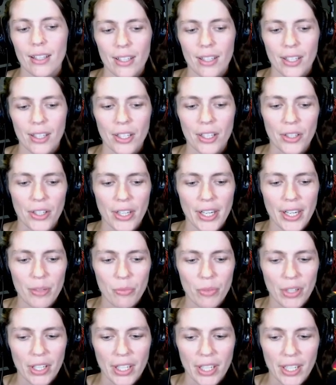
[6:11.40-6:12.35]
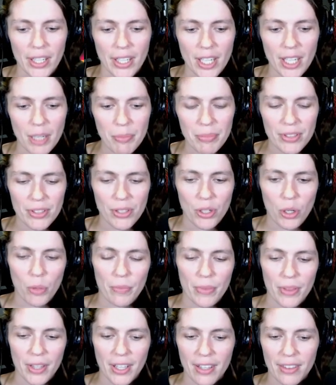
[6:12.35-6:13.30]
Alright, we're gonna opt.
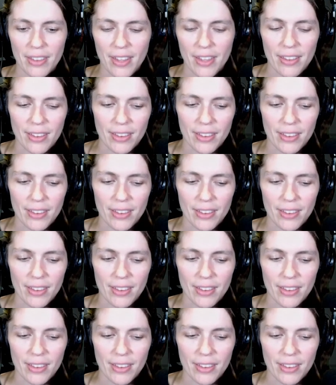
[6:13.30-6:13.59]
Hope to get that